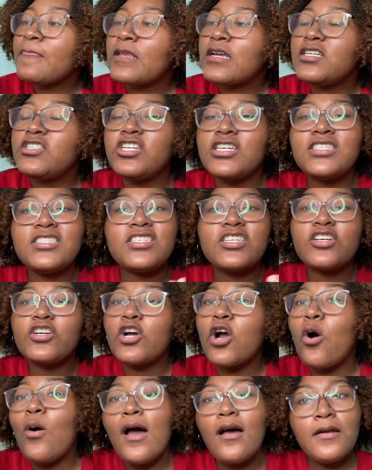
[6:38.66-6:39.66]
Just
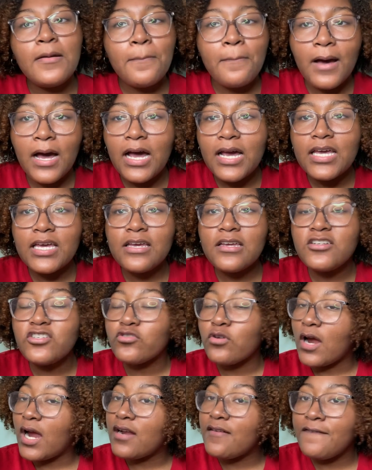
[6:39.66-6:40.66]
go out and buy it.
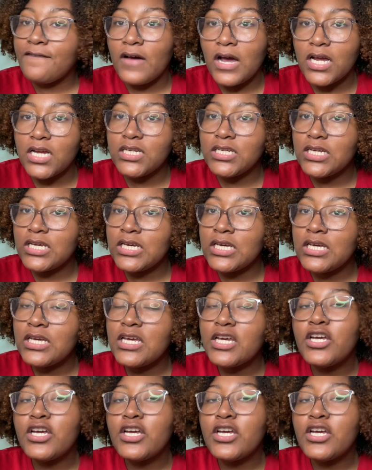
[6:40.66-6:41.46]
Try and find it.